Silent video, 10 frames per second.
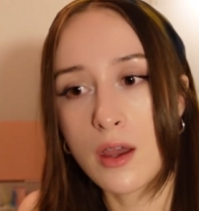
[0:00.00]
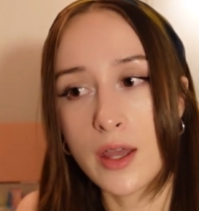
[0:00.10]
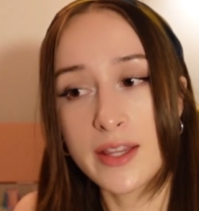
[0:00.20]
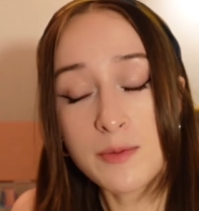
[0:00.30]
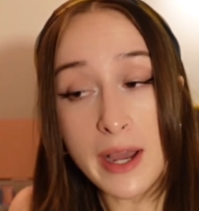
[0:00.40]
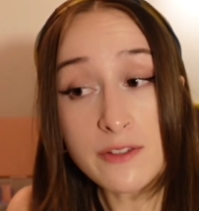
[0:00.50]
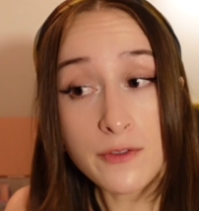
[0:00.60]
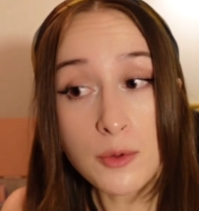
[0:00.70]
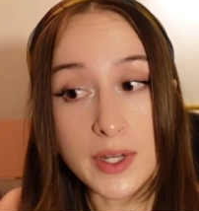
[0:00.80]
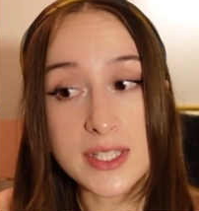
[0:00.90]
In these past
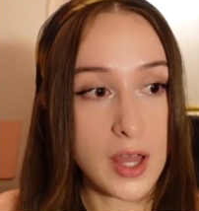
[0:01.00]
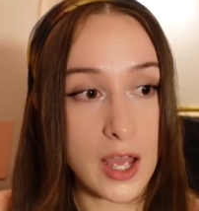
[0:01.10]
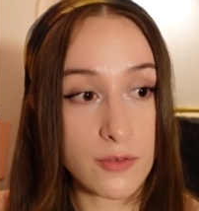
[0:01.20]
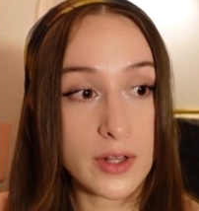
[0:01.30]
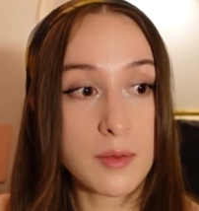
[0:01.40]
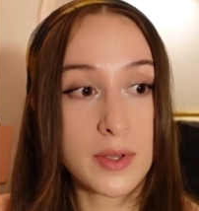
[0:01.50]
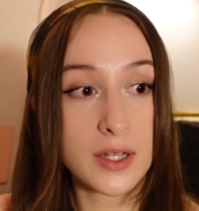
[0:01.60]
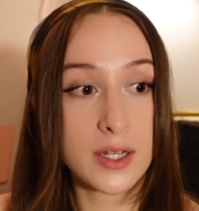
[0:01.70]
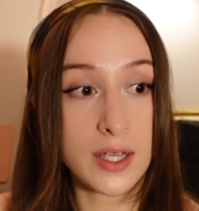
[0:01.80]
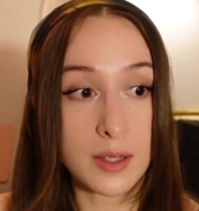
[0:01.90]
few months, I've really
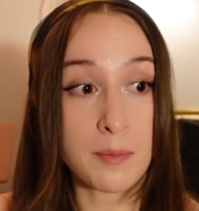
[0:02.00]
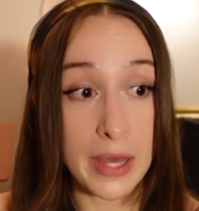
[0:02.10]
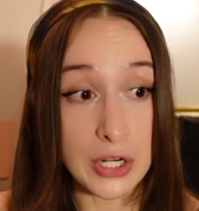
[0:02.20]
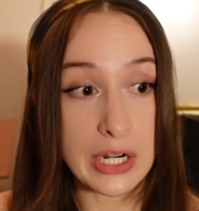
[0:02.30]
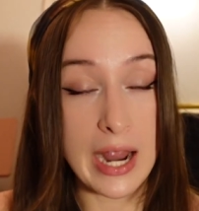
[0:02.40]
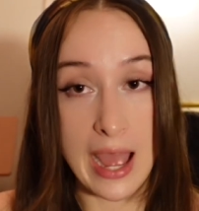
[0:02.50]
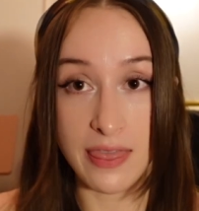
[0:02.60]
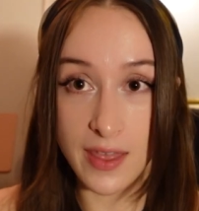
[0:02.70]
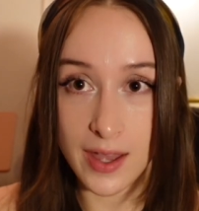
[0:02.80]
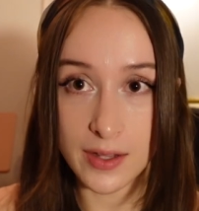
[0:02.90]
been getting better
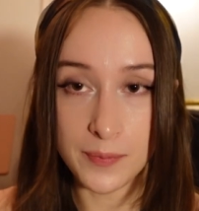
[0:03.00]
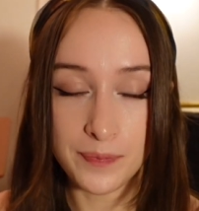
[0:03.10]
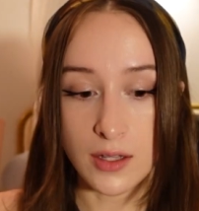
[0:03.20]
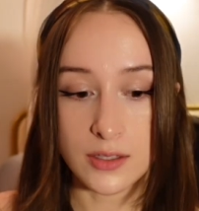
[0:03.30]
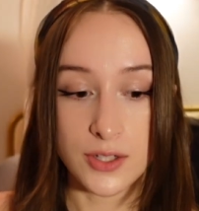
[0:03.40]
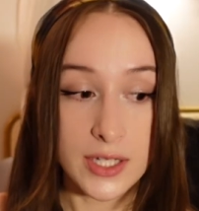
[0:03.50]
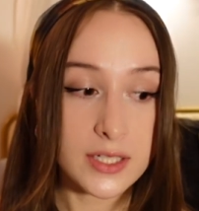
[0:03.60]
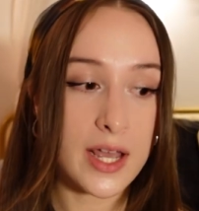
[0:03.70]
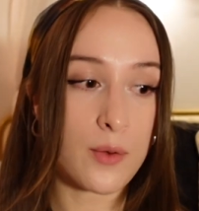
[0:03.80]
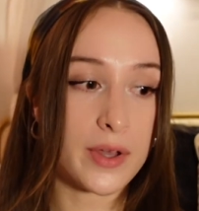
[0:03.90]
at that. So
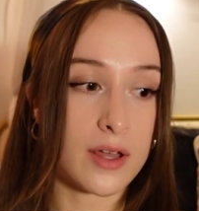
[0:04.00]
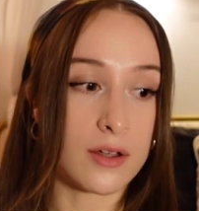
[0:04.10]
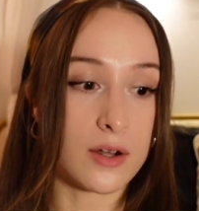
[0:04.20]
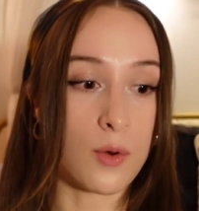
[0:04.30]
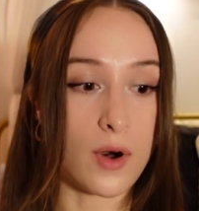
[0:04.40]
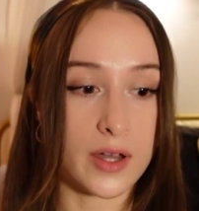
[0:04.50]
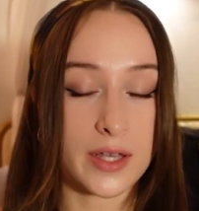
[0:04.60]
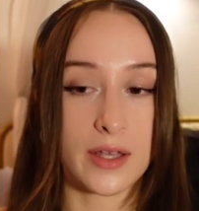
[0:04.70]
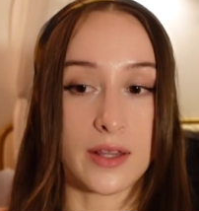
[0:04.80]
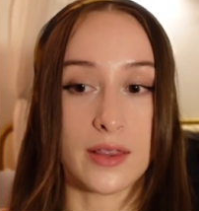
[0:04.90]
yesterday I went on a walk
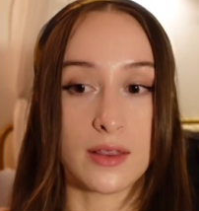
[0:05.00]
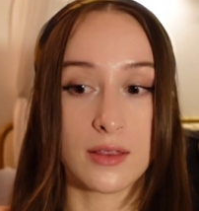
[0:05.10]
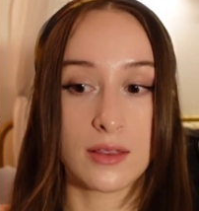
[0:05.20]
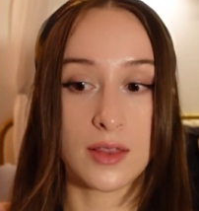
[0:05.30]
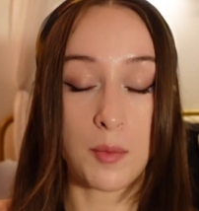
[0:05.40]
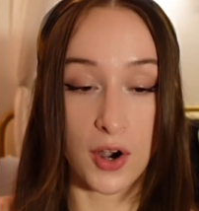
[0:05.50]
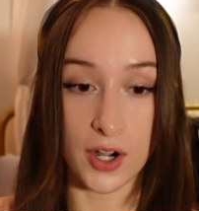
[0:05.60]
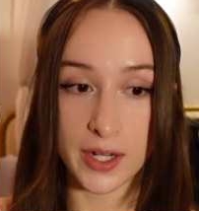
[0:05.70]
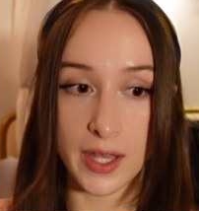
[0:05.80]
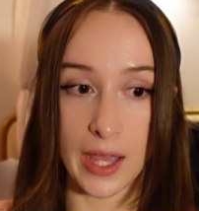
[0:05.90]
in the
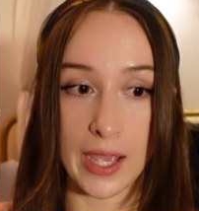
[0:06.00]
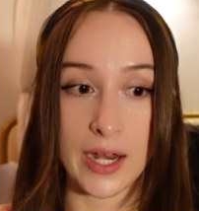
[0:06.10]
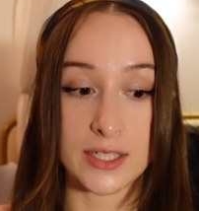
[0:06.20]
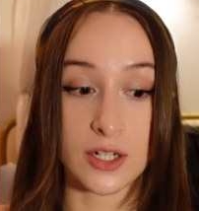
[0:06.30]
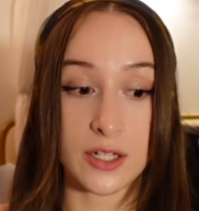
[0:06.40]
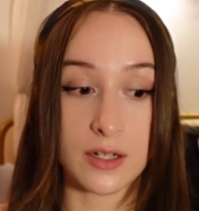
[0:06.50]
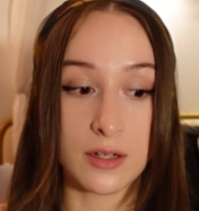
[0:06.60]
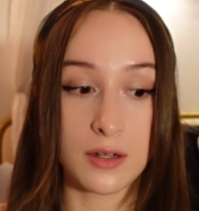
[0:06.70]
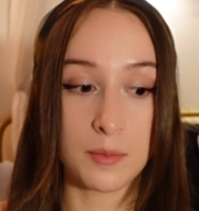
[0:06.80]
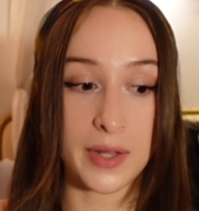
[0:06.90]
park and I
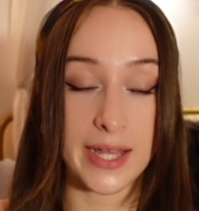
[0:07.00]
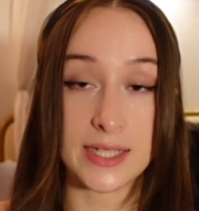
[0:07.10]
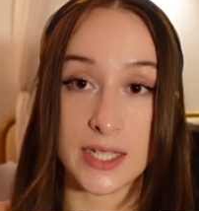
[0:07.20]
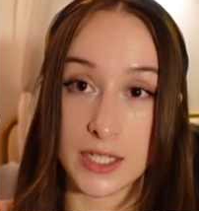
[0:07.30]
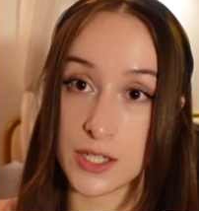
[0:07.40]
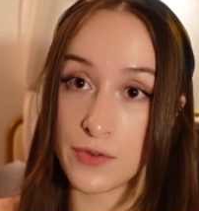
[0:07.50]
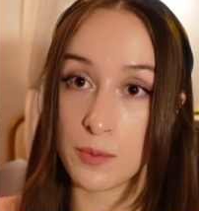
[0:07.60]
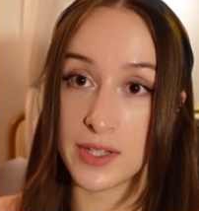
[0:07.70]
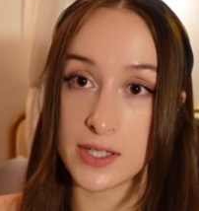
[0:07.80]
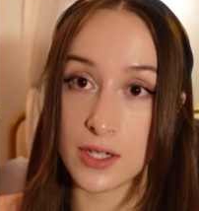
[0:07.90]
started playing tennis a few
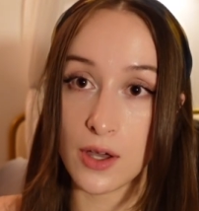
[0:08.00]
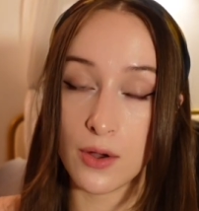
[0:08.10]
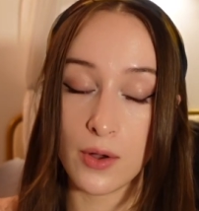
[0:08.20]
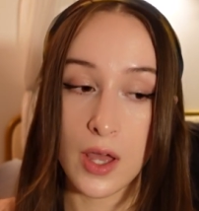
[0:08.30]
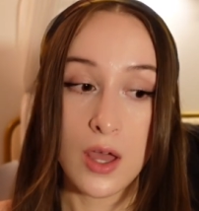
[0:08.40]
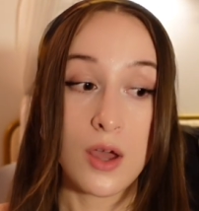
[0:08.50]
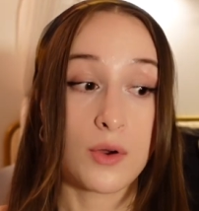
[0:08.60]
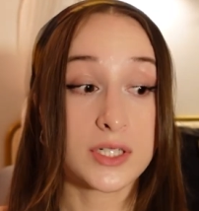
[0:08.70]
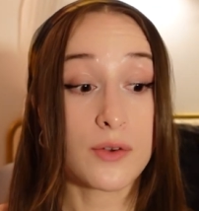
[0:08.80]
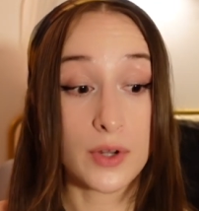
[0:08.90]
months ago,
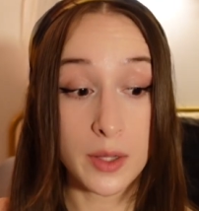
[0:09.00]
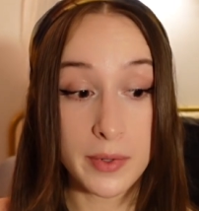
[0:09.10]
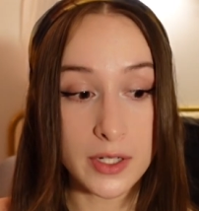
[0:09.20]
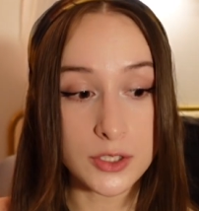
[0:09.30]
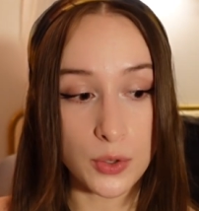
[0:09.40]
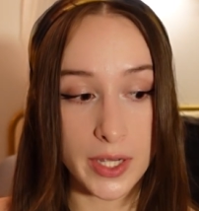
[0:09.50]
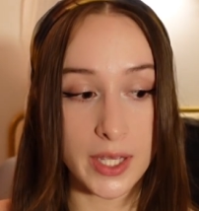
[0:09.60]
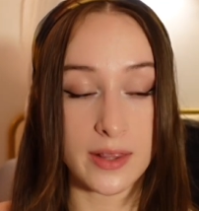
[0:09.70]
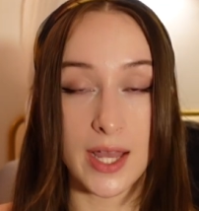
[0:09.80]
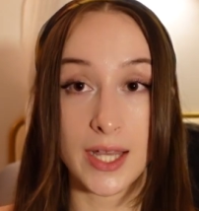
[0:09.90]
which I've really been enjoying,
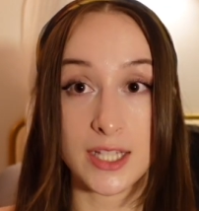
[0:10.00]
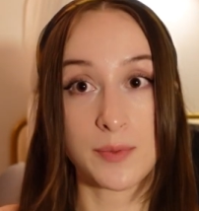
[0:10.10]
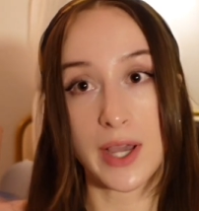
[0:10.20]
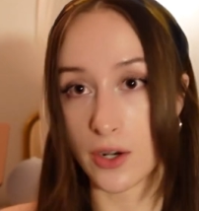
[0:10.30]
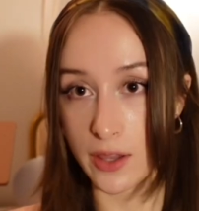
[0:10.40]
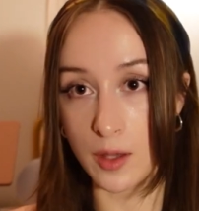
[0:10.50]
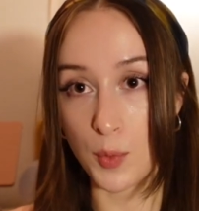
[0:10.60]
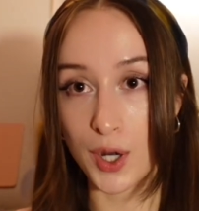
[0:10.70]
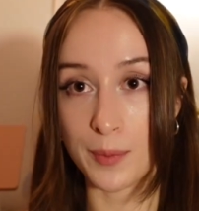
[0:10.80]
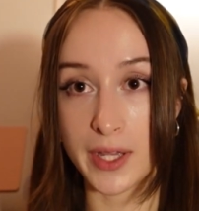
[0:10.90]
and that gets me out of the
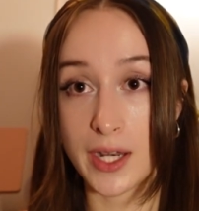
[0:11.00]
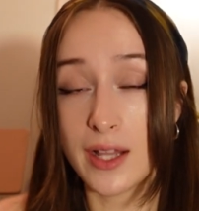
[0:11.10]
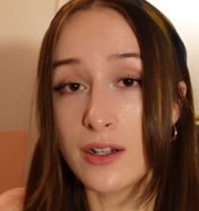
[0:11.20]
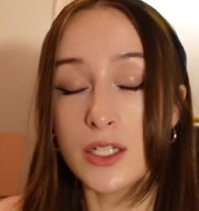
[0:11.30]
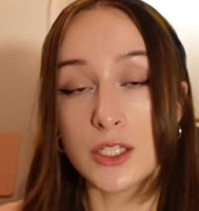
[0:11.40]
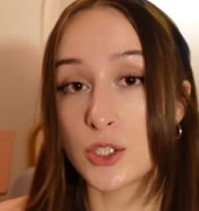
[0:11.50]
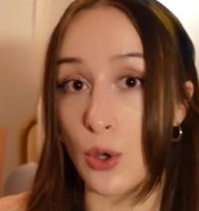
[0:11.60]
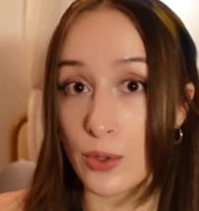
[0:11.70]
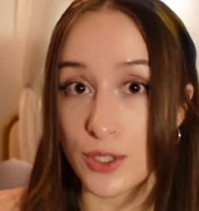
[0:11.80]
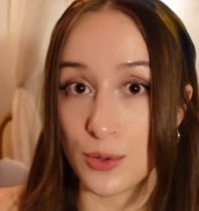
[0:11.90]
apartment. And I literally just
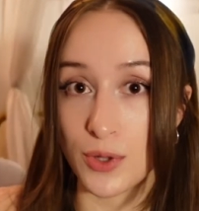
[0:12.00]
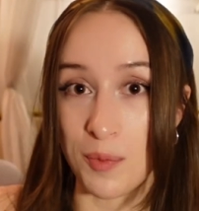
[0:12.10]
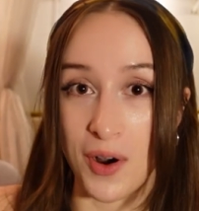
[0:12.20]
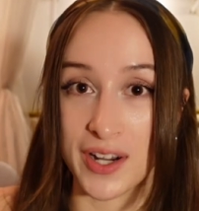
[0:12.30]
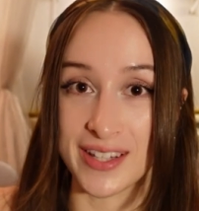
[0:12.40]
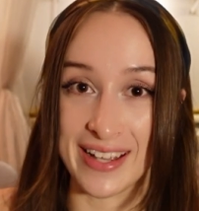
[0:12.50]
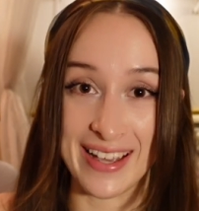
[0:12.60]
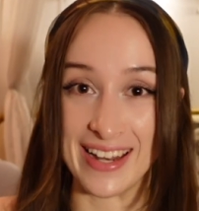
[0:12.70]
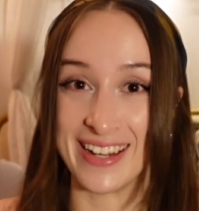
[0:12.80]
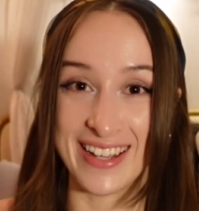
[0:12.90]
go to the park and like
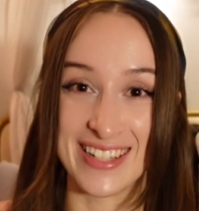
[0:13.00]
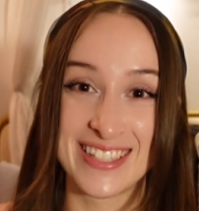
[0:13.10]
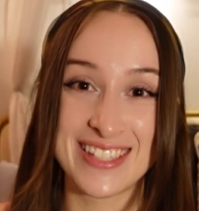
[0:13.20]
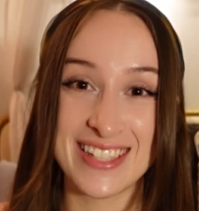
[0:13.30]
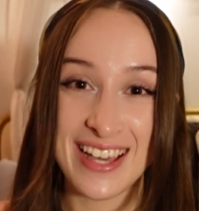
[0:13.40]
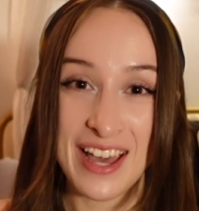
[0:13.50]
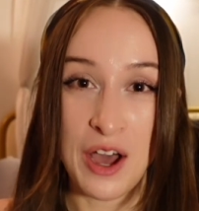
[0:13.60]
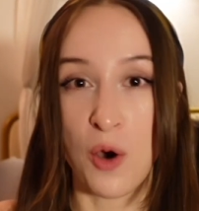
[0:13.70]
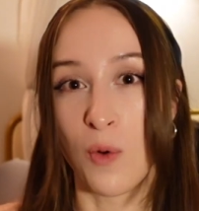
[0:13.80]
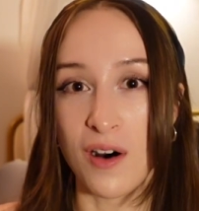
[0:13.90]
hit it against
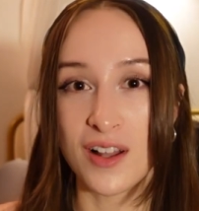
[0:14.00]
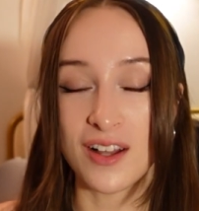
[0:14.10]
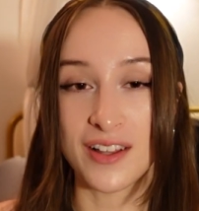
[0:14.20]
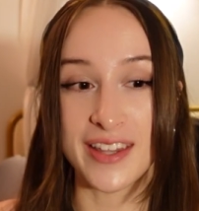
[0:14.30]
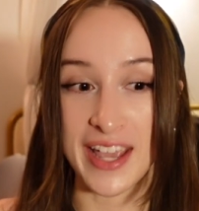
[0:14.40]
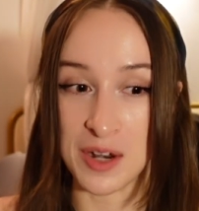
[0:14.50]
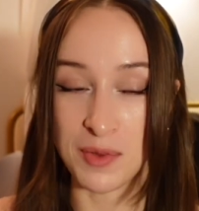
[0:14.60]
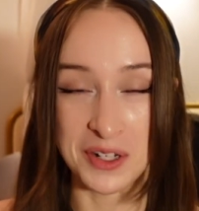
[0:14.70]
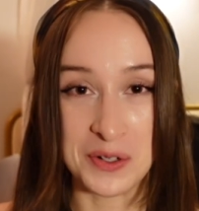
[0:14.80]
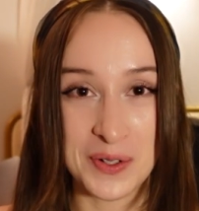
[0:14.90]
a wall on the
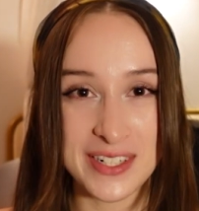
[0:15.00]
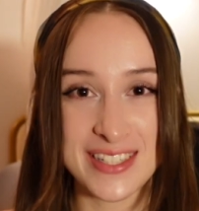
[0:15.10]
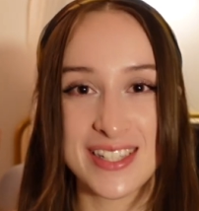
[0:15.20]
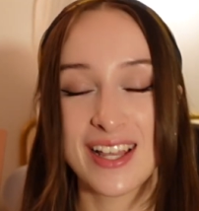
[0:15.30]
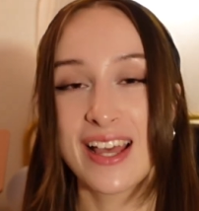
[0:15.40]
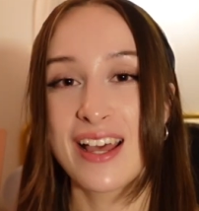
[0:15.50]
handball courts.